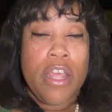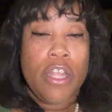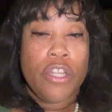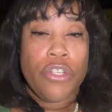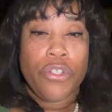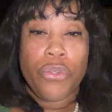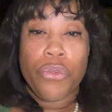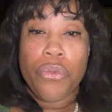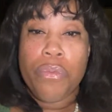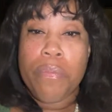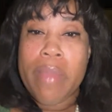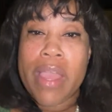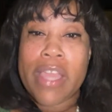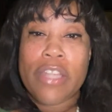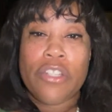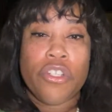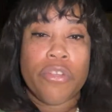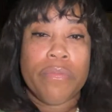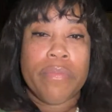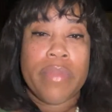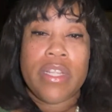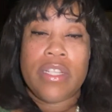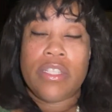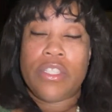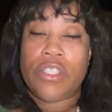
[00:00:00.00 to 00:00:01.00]
do
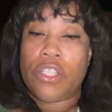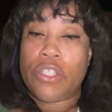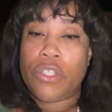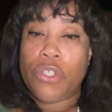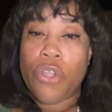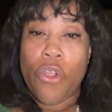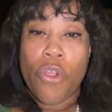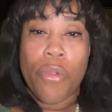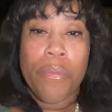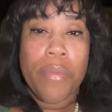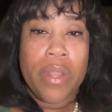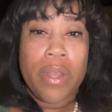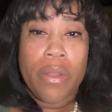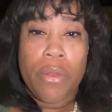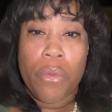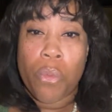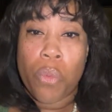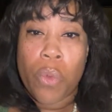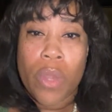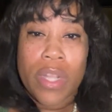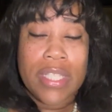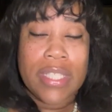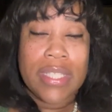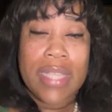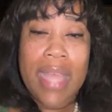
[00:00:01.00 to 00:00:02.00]
measurements, determine
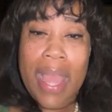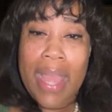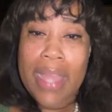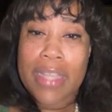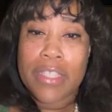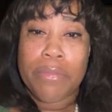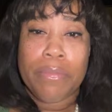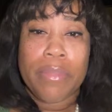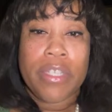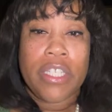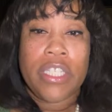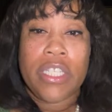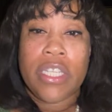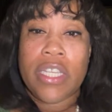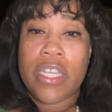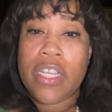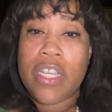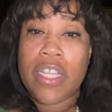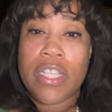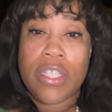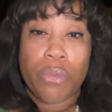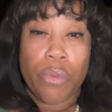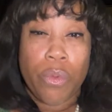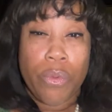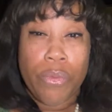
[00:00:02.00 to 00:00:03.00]
what size
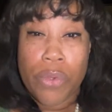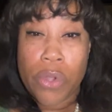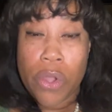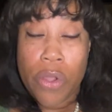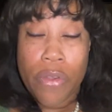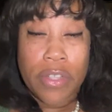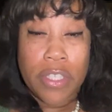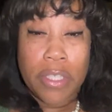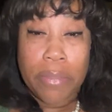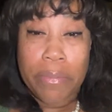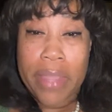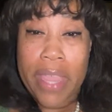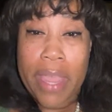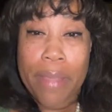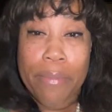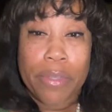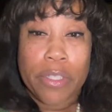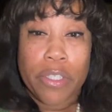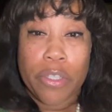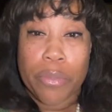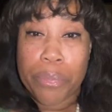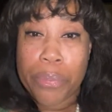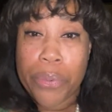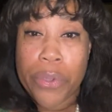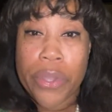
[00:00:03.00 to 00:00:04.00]
machines we were going to be able
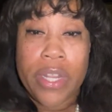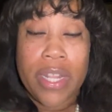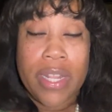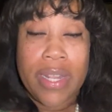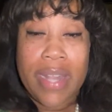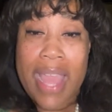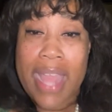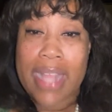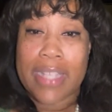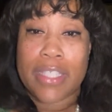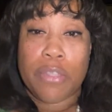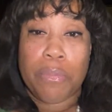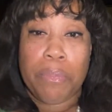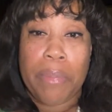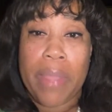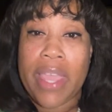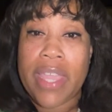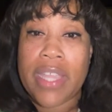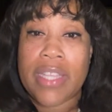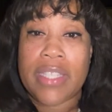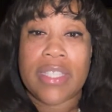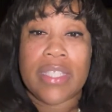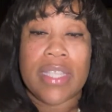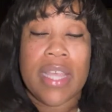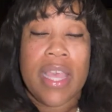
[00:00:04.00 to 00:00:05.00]
to put in that
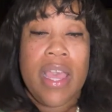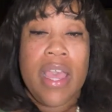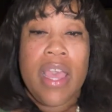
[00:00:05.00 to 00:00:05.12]
space,